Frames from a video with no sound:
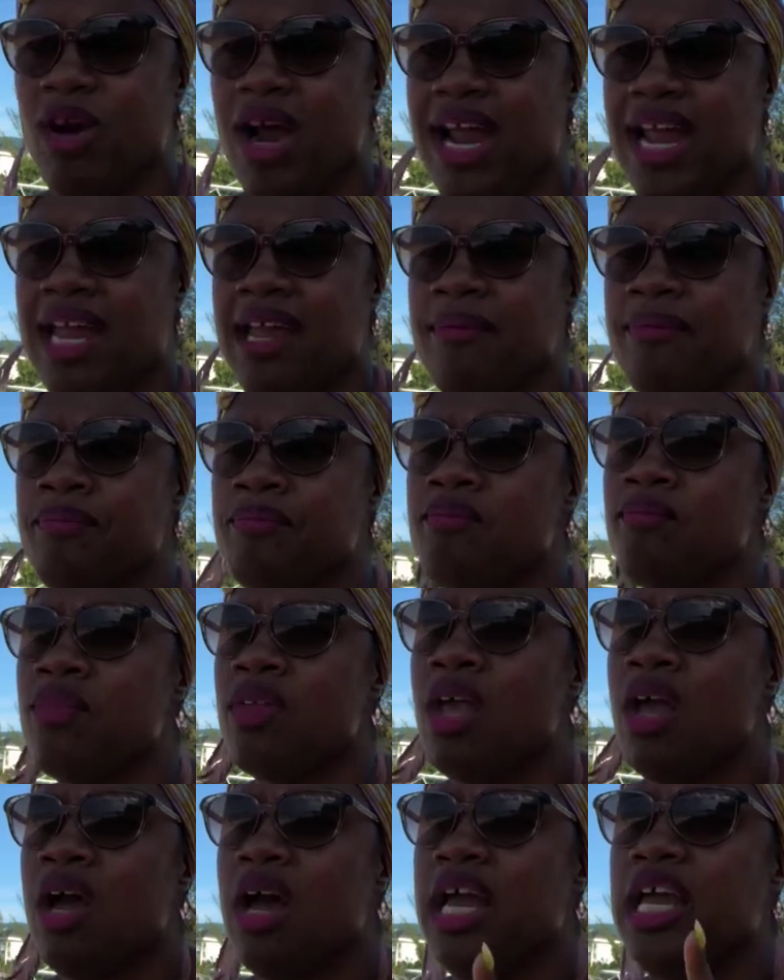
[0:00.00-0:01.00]
right,
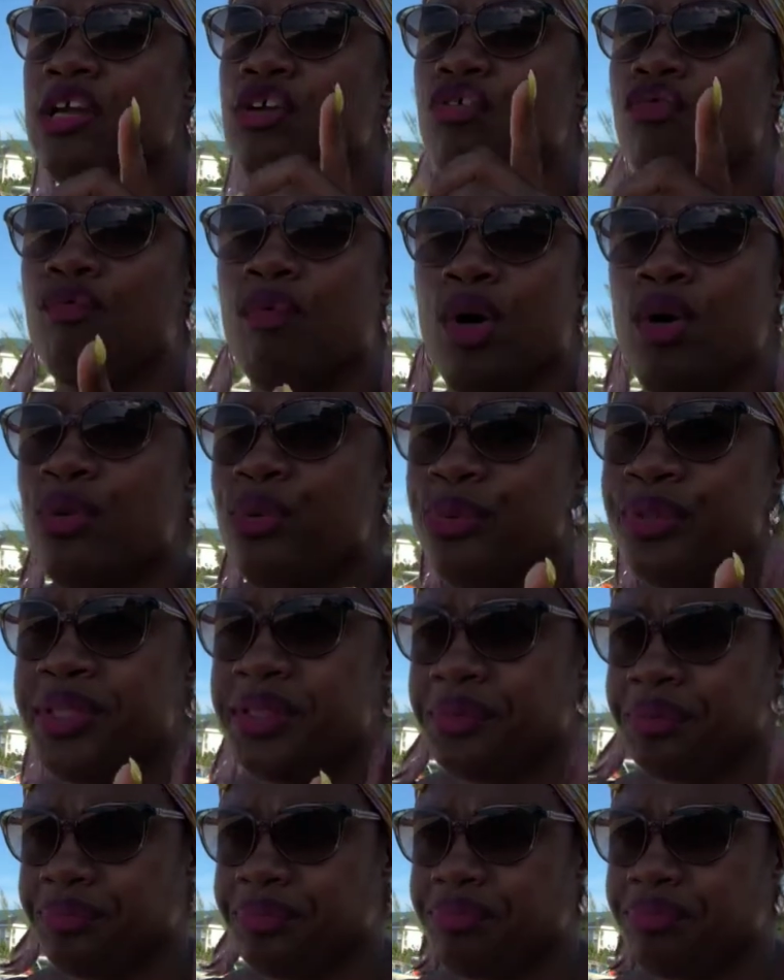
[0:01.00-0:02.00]
and growth,